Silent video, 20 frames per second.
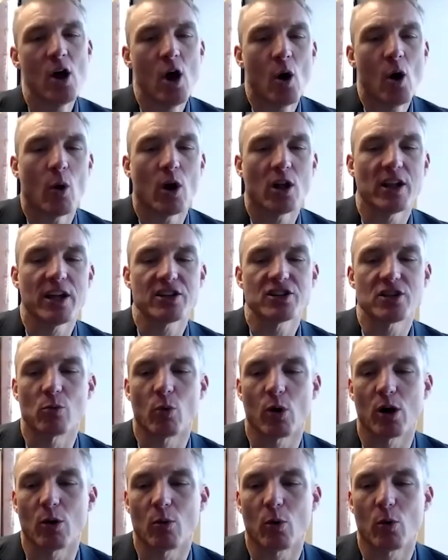Well, listen,
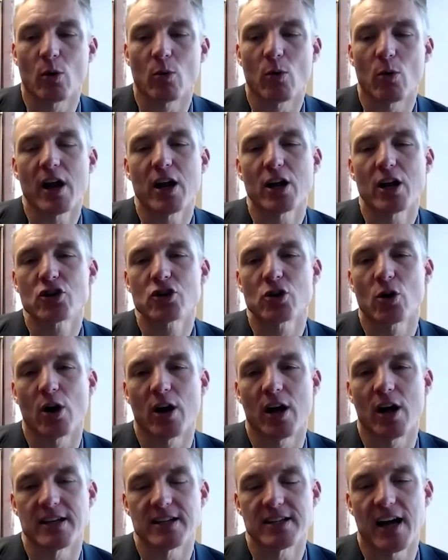we're running short
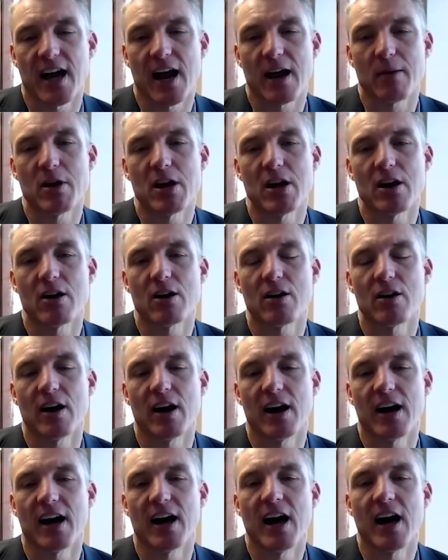on time here.
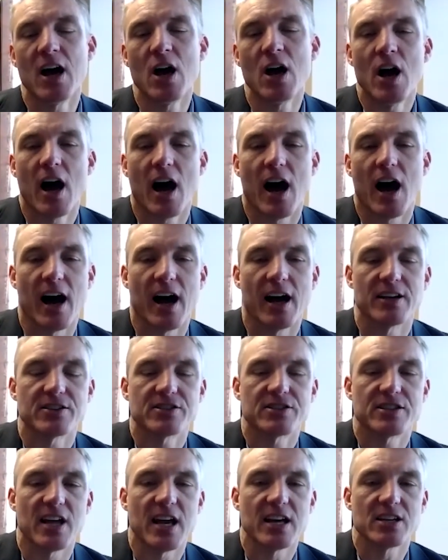
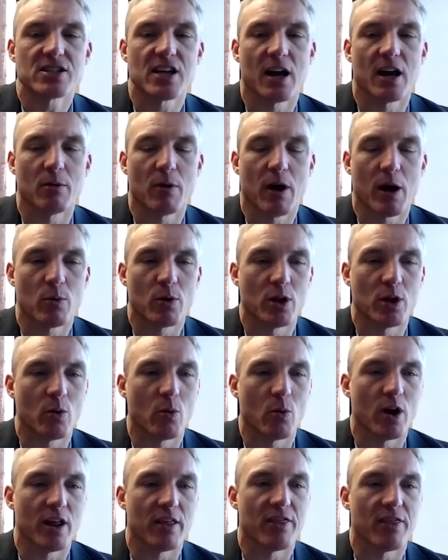Stacy, I really
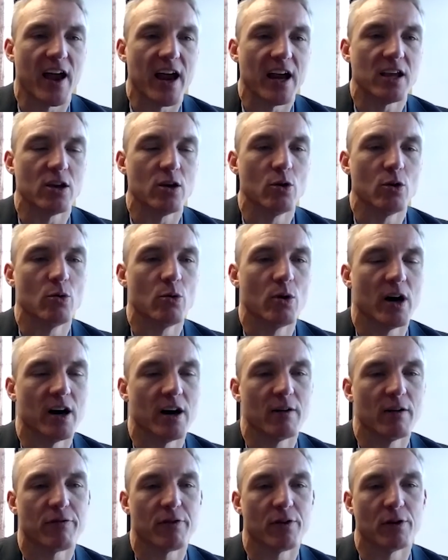want to thank
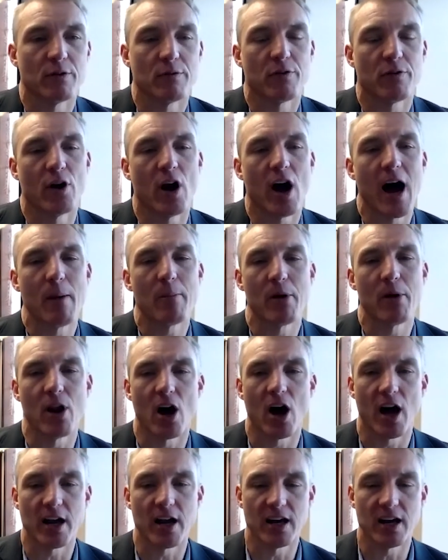you for hopping
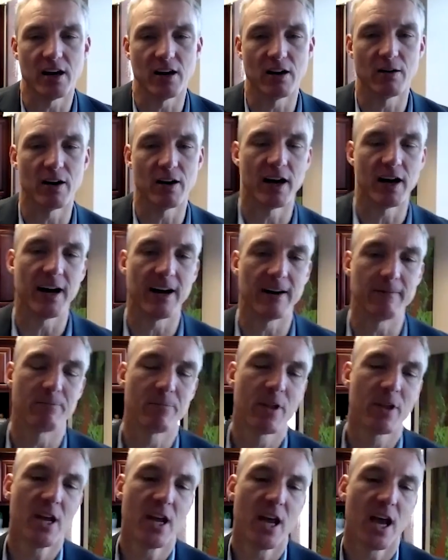on here.
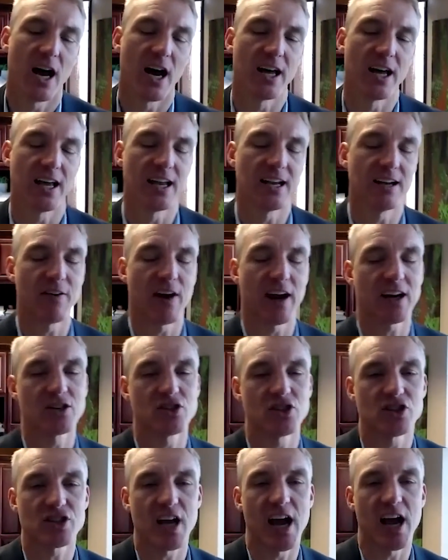And if I could
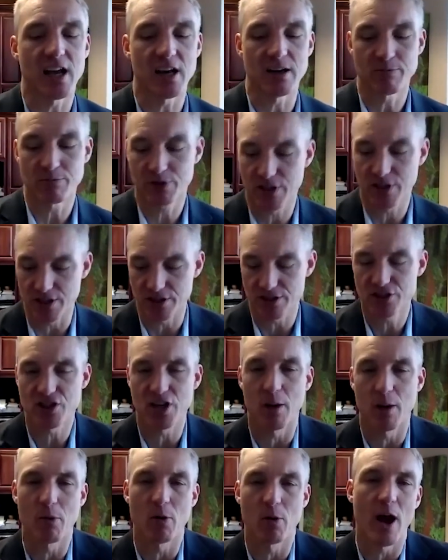just kind of
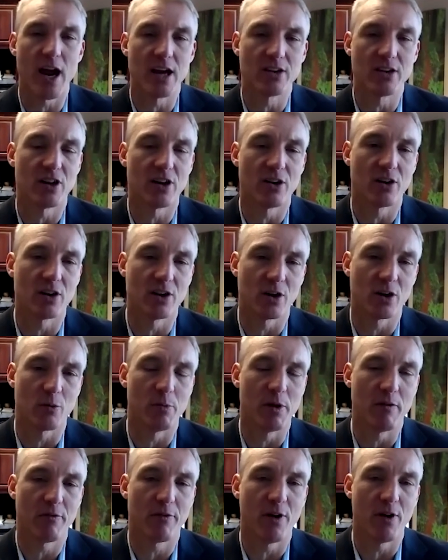summarize here a little
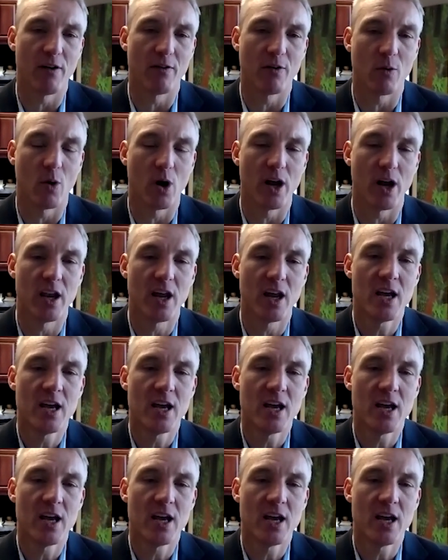bit for everyone.